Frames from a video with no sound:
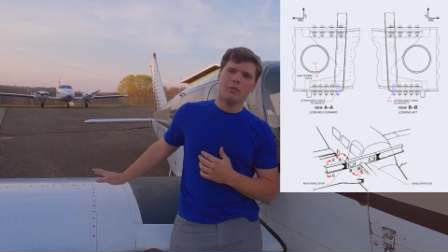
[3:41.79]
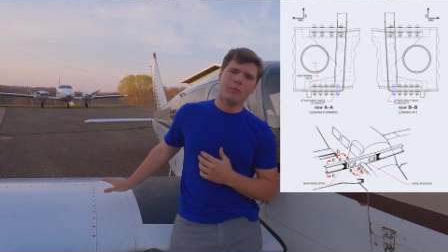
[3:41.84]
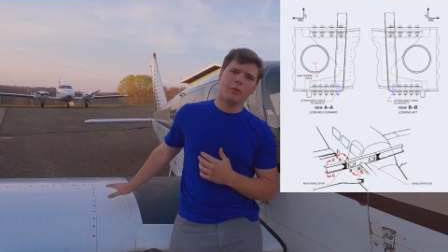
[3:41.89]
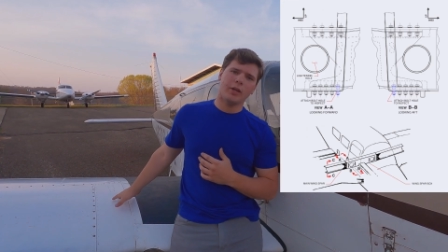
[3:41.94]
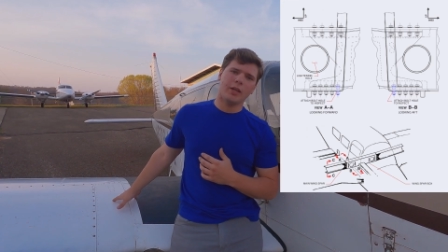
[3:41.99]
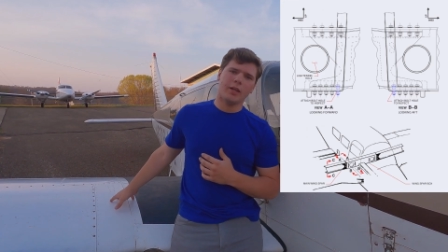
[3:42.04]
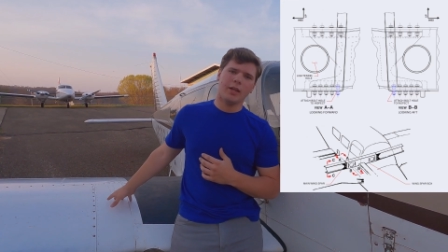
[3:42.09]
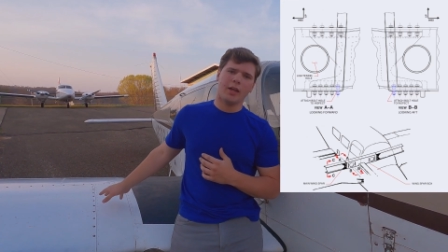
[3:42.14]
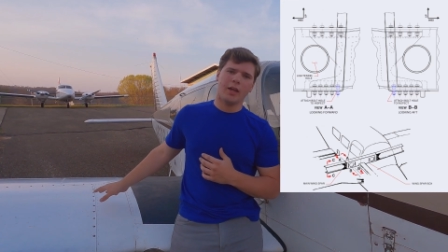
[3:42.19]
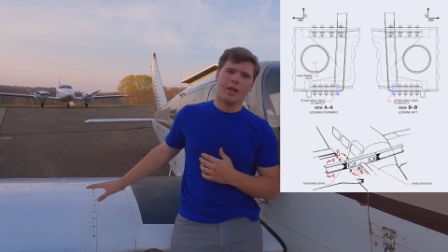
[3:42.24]
the
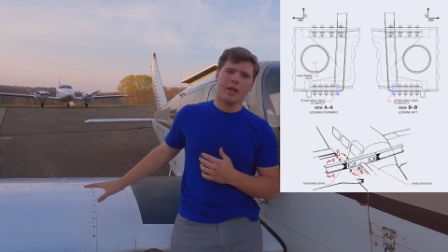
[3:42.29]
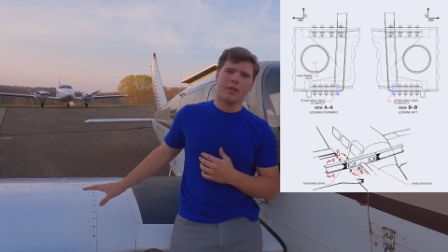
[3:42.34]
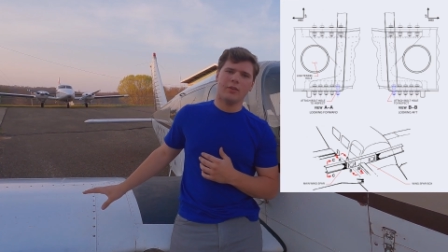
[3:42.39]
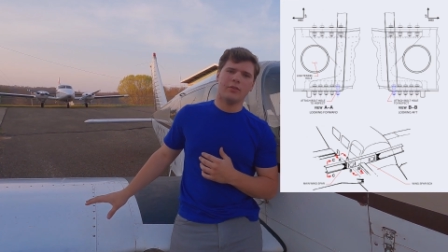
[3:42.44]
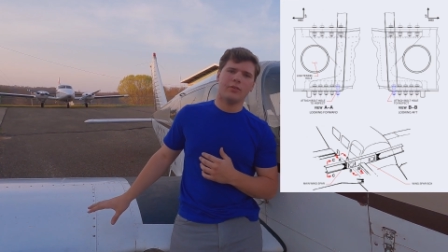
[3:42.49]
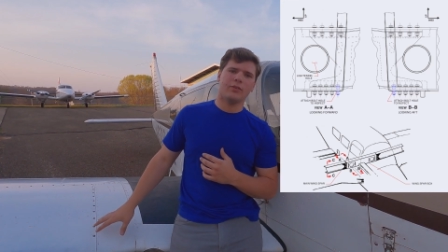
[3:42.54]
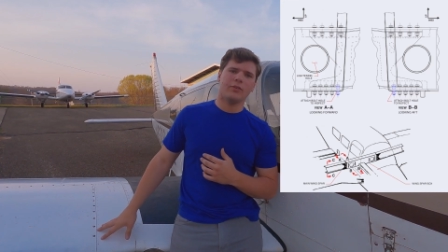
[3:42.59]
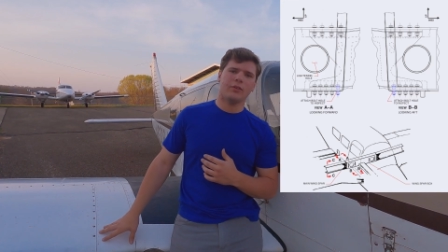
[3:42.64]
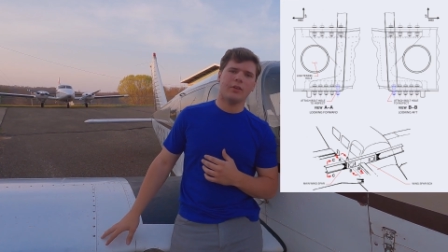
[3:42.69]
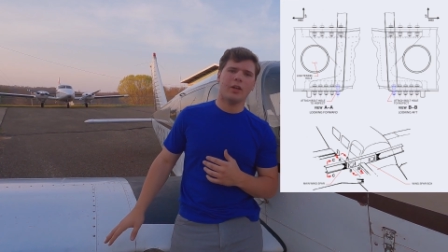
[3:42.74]
wing
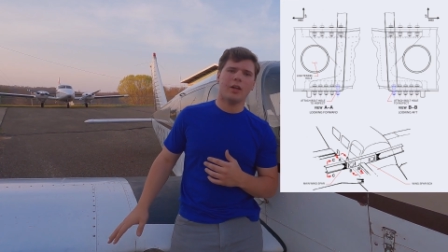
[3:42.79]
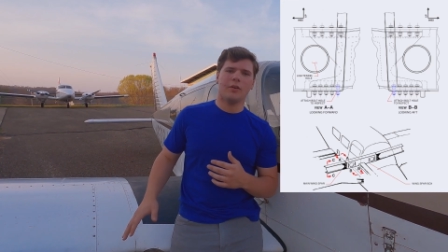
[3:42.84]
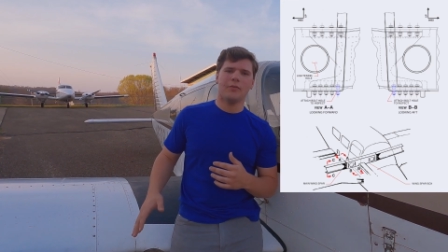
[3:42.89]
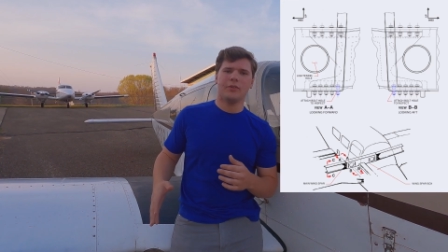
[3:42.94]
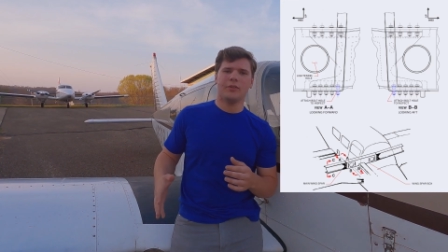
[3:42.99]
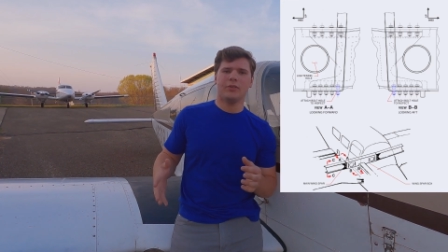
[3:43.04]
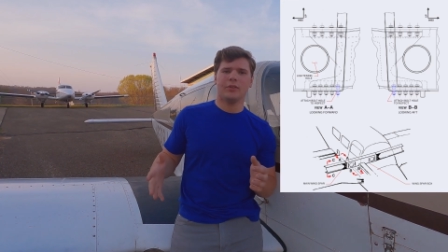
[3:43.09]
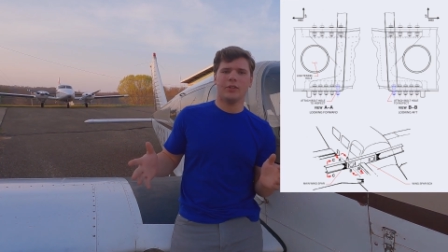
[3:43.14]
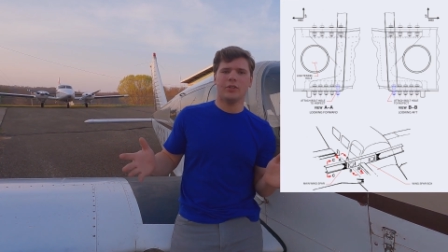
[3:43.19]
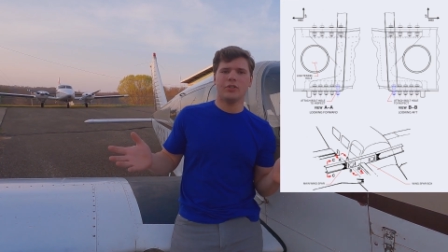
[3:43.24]
has
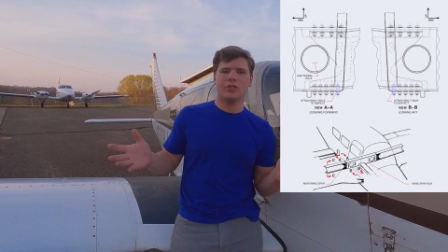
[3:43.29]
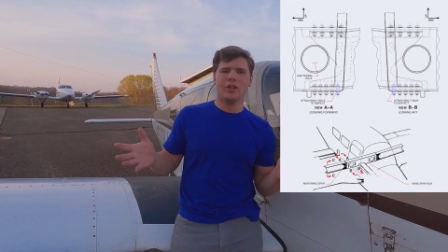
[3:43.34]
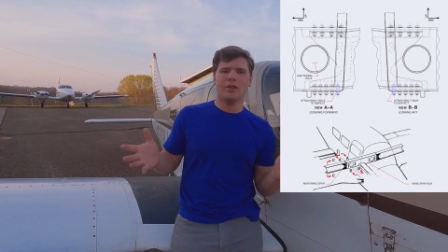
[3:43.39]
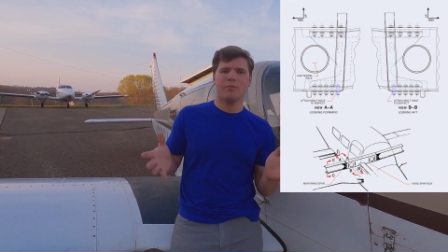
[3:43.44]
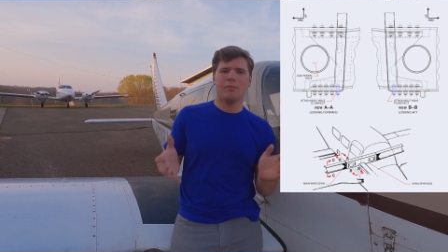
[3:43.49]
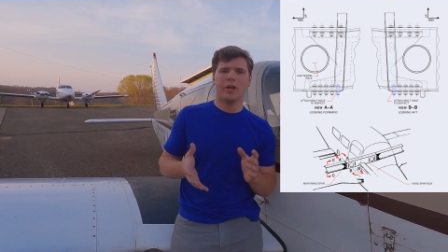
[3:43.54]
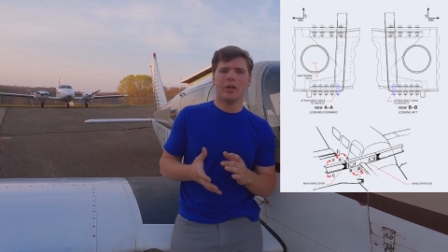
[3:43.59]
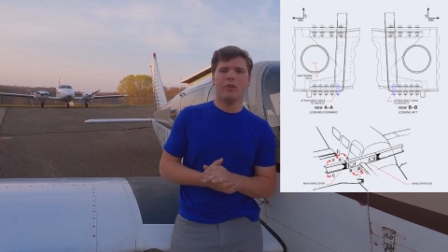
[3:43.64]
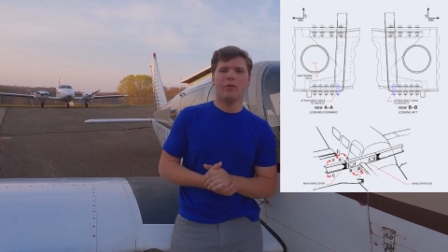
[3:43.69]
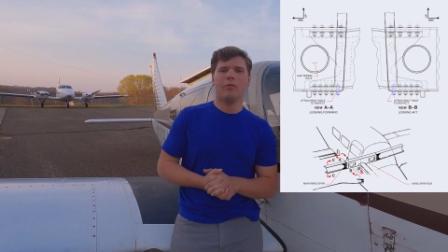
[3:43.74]
obviously
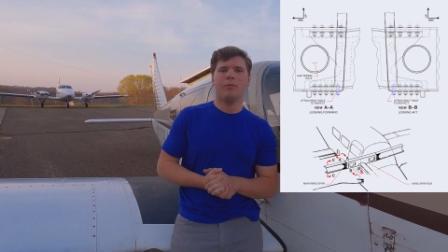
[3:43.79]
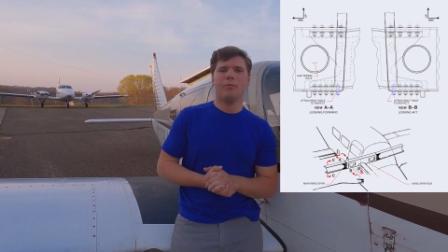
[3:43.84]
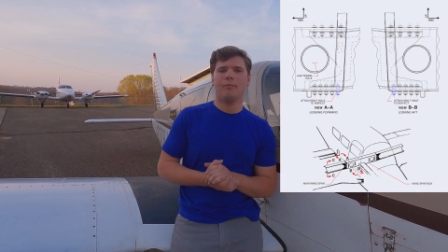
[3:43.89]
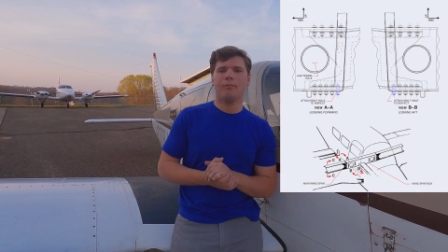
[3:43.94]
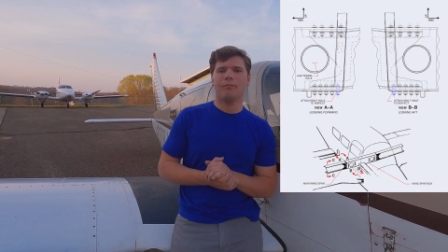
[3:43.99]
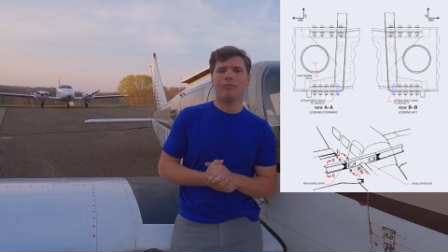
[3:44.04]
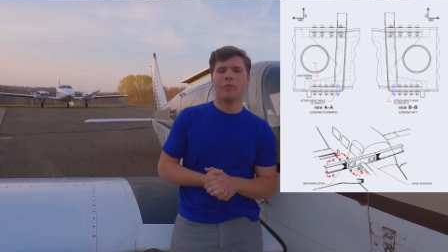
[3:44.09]
sheet metal